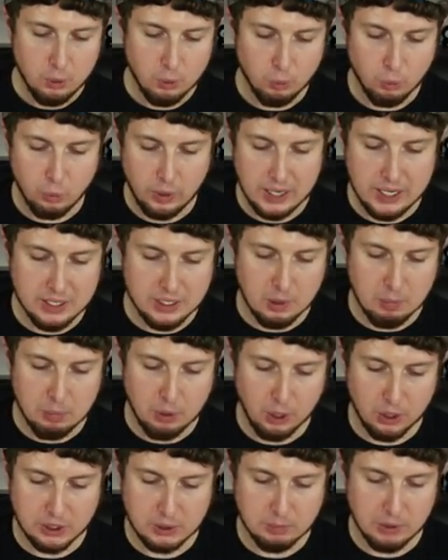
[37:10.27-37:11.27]

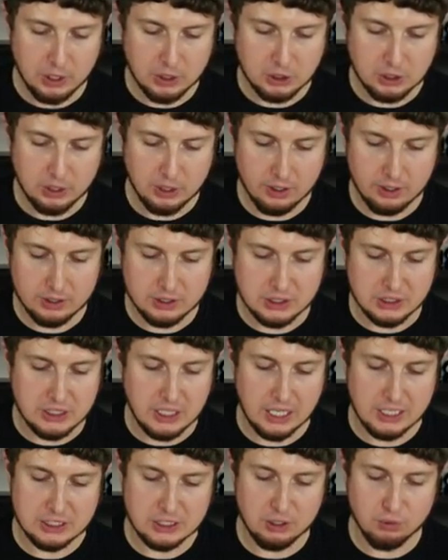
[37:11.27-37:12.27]
Pokemon cards.
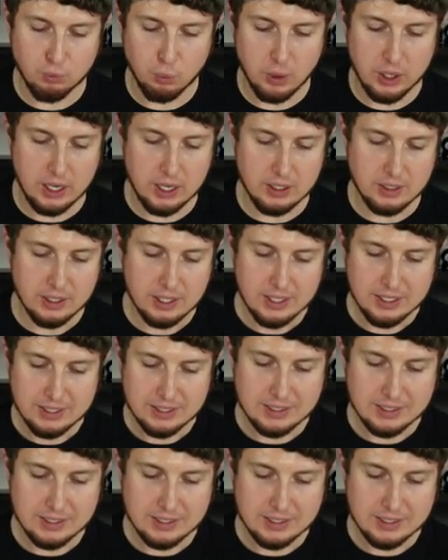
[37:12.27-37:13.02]
Gust of Wind.